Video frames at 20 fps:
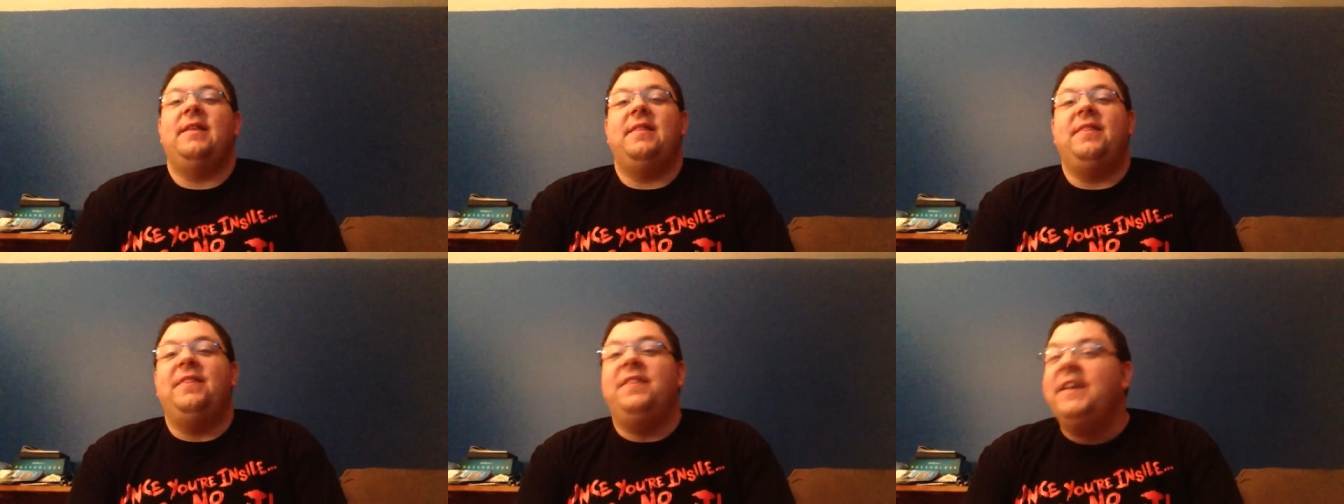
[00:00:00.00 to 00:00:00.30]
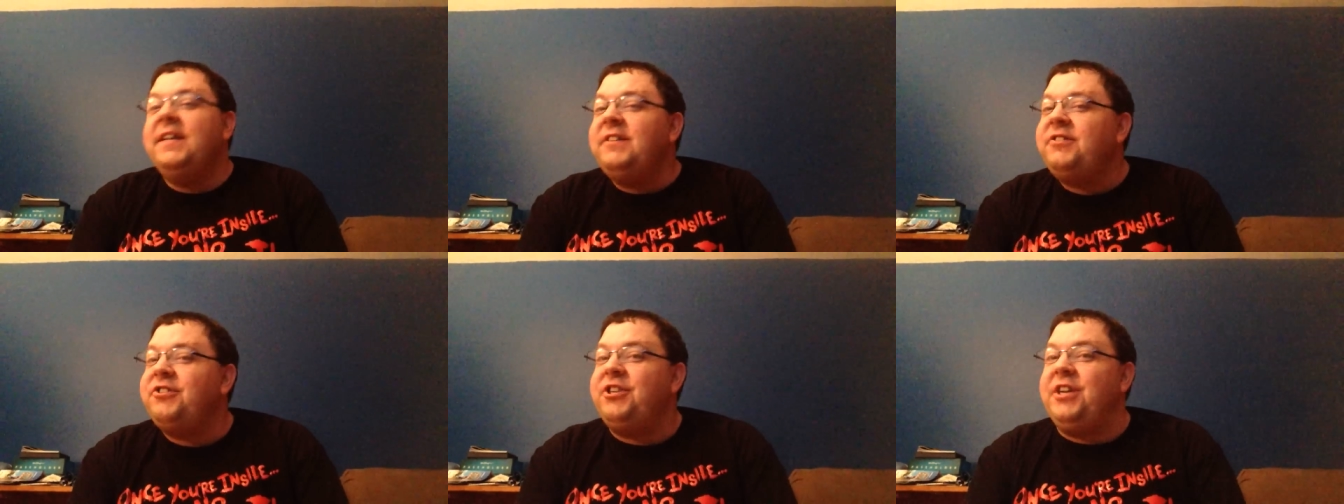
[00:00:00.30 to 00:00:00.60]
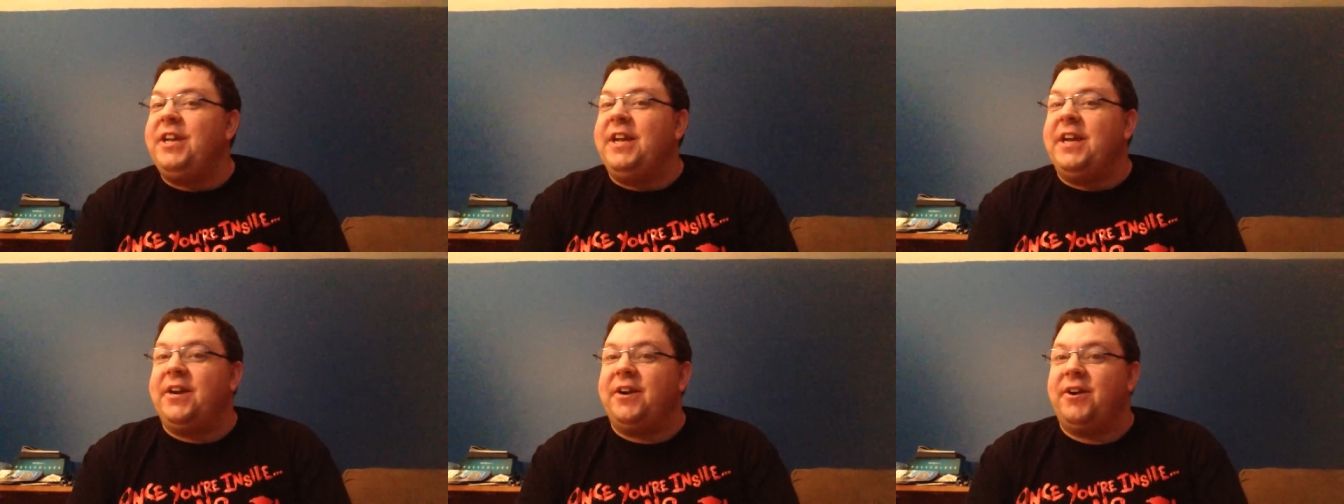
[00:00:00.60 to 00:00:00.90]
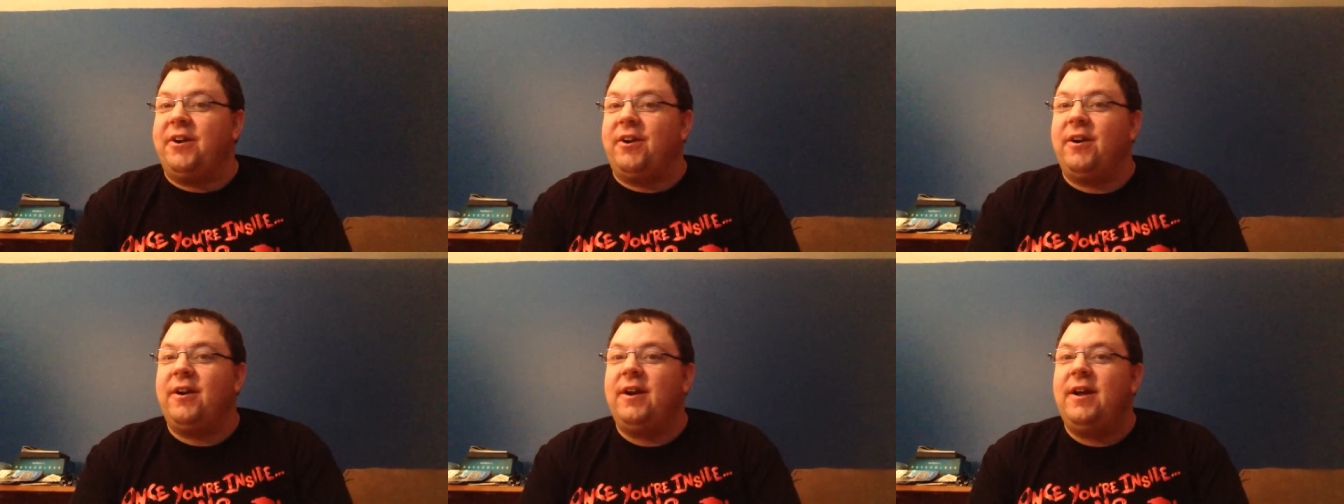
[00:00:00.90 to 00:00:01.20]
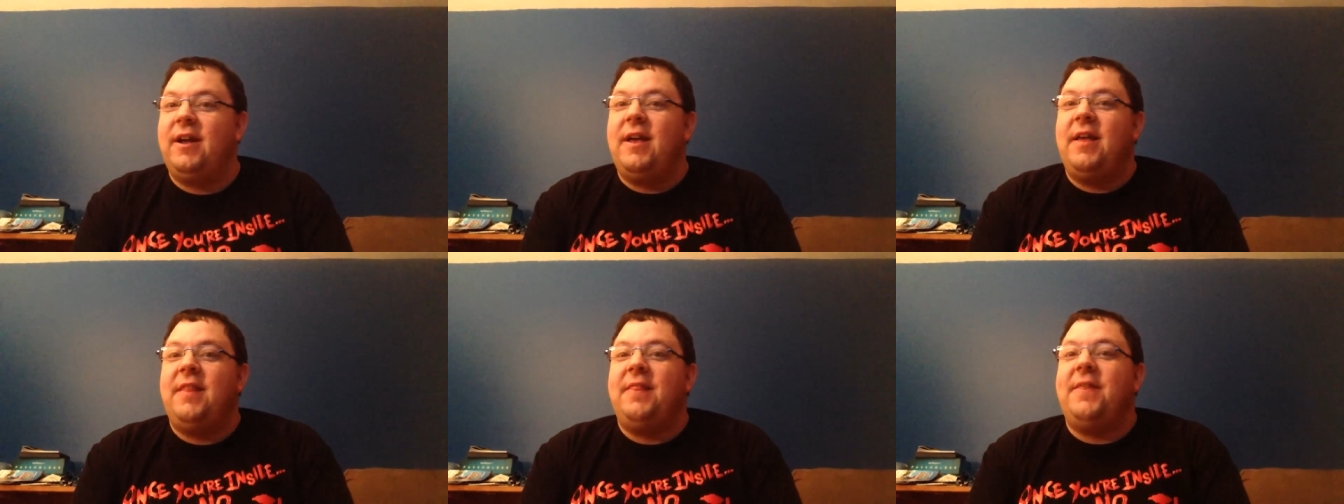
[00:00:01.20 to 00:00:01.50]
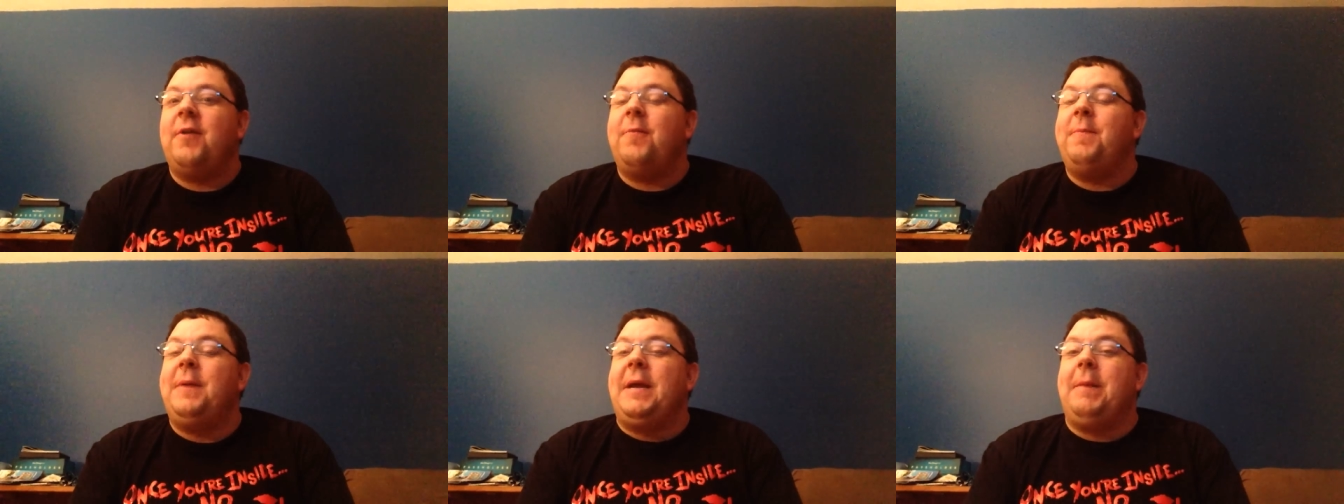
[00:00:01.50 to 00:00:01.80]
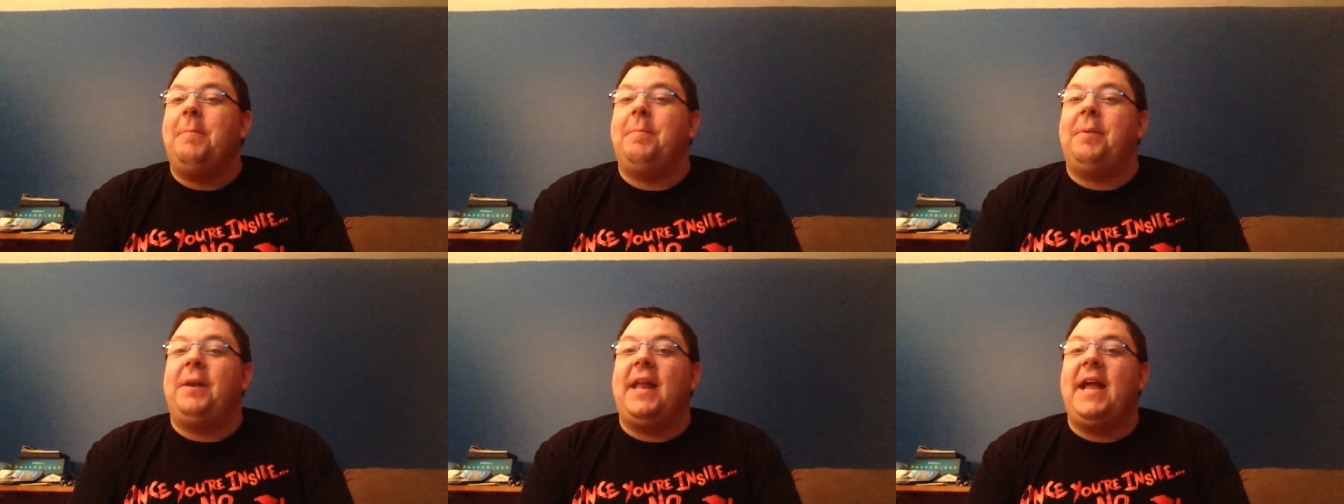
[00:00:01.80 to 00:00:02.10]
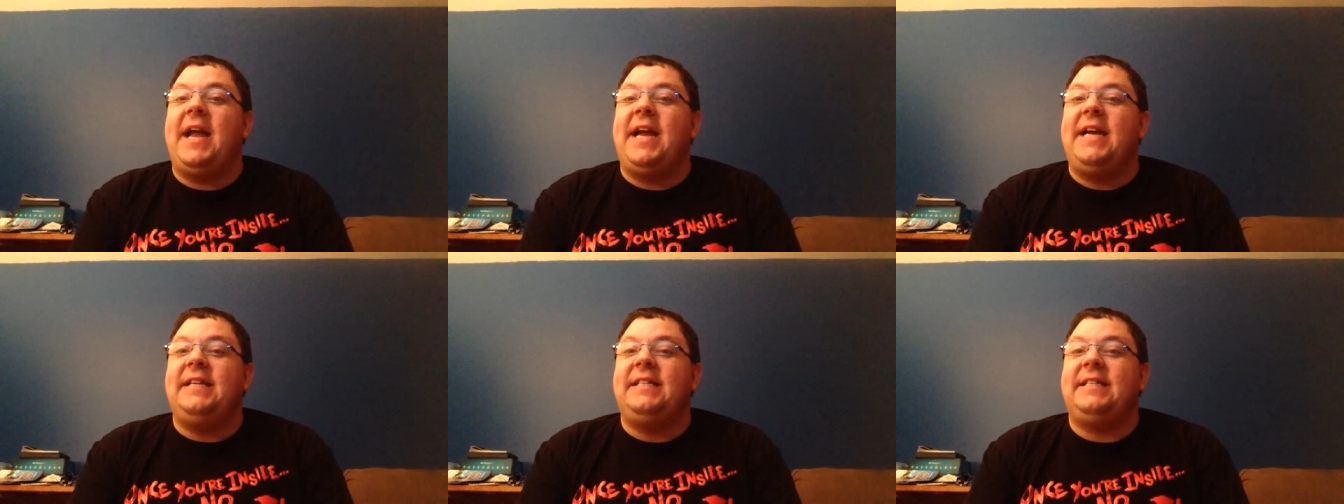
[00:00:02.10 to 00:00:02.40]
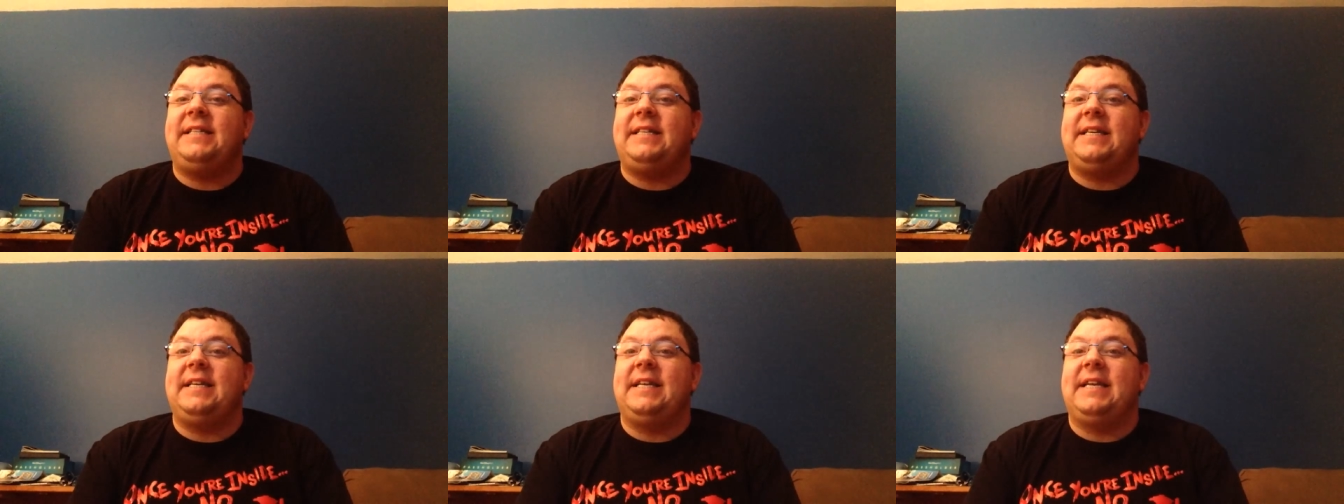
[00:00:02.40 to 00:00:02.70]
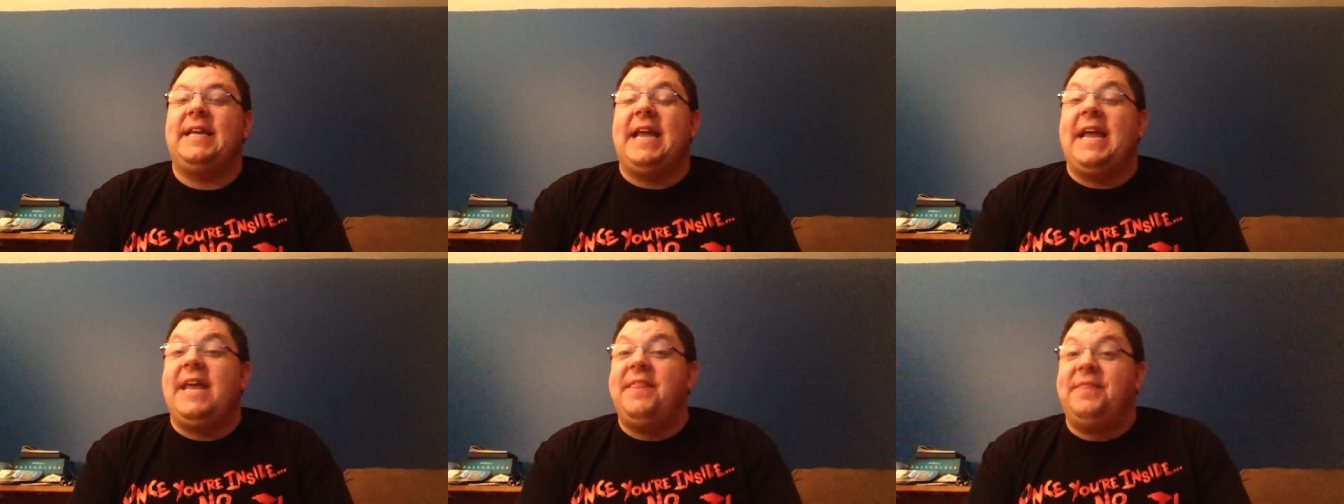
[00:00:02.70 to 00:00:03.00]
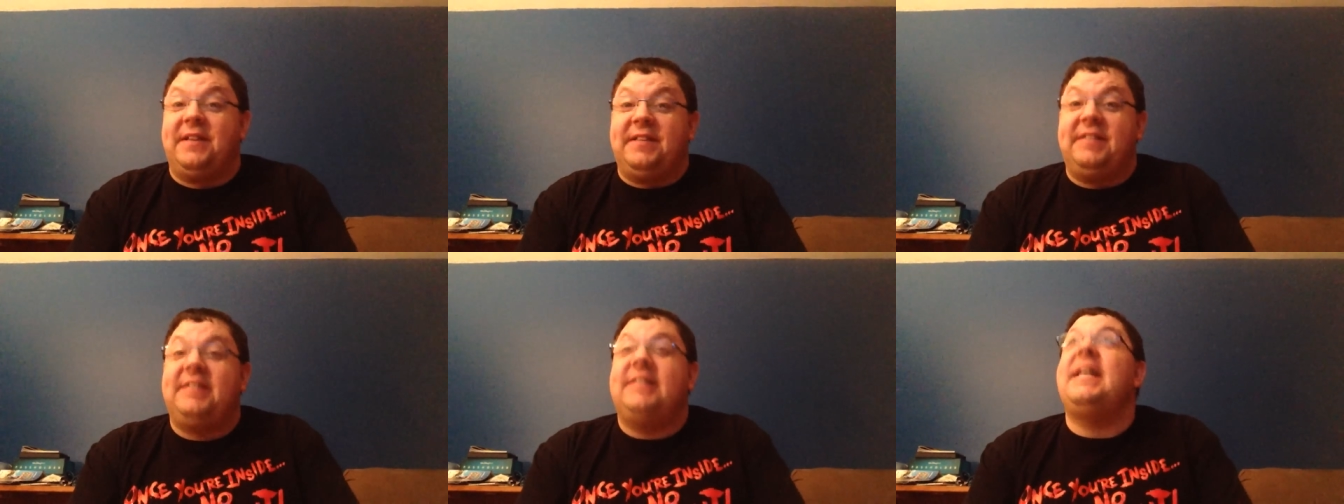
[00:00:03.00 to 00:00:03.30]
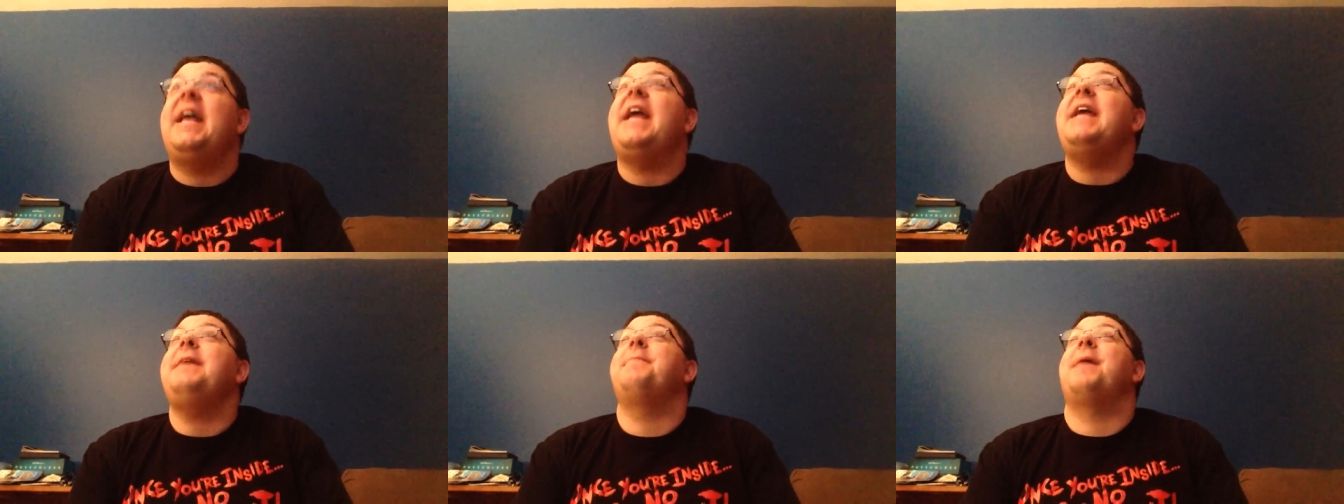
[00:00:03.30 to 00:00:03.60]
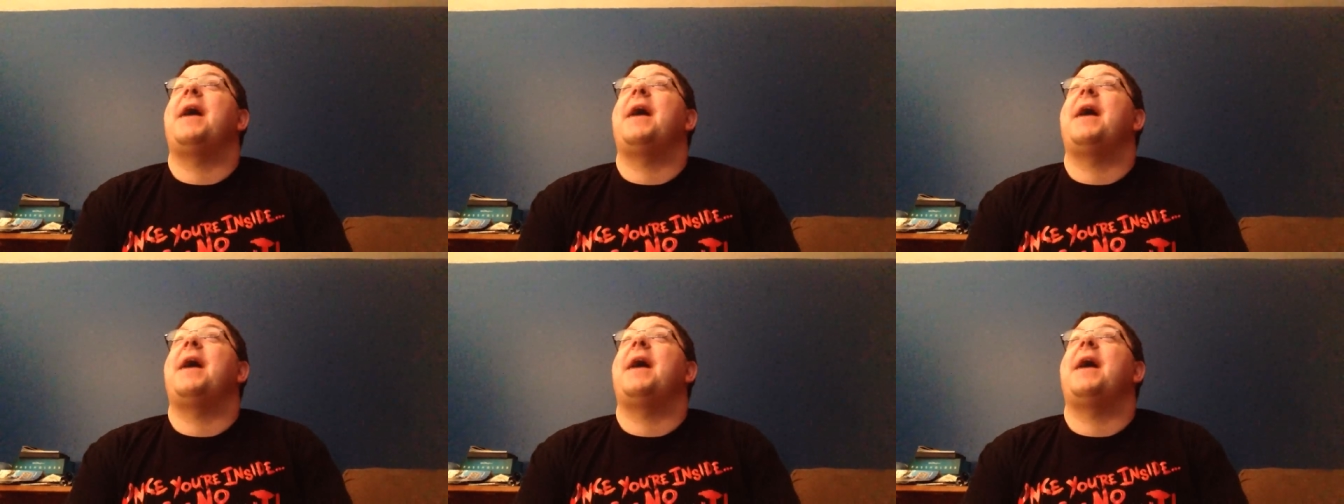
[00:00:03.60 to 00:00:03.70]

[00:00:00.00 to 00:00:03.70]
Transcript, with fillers: This year, they're being placed in the same